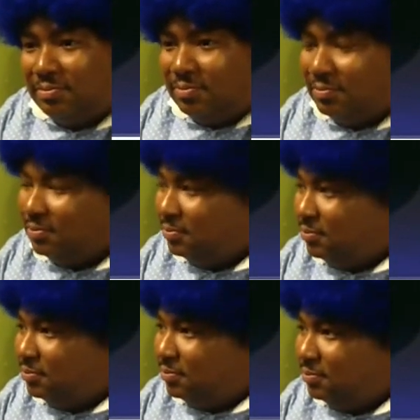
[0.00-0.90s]

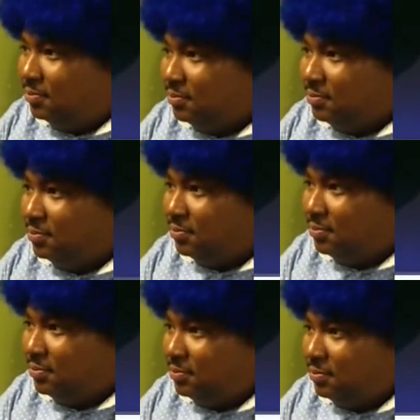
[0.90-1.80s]

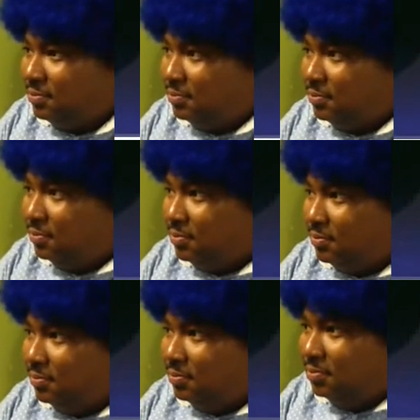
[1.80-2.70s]

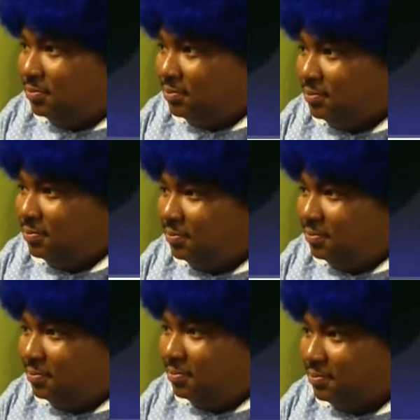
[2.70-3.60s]

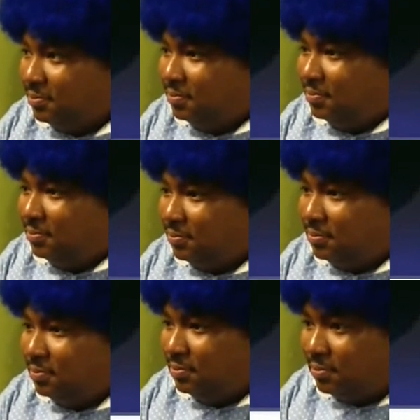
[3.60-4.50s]

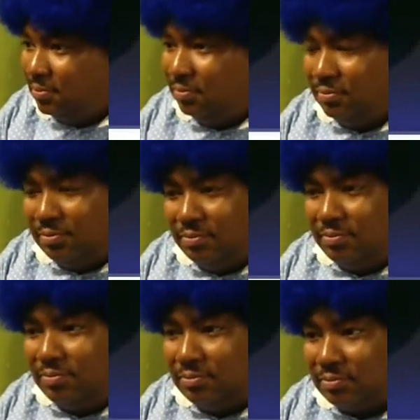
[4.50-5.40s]

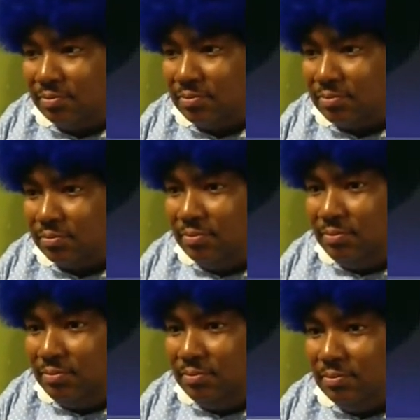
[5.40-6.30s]

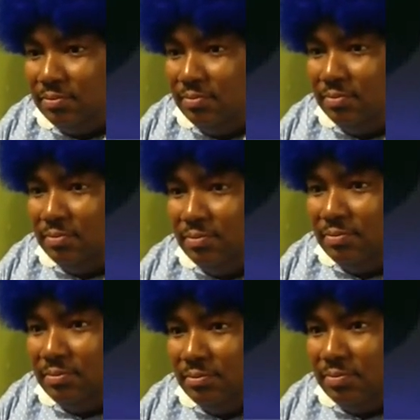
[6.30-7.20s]

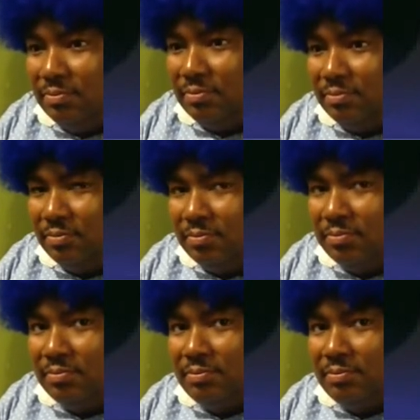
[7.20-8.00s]
[no speech]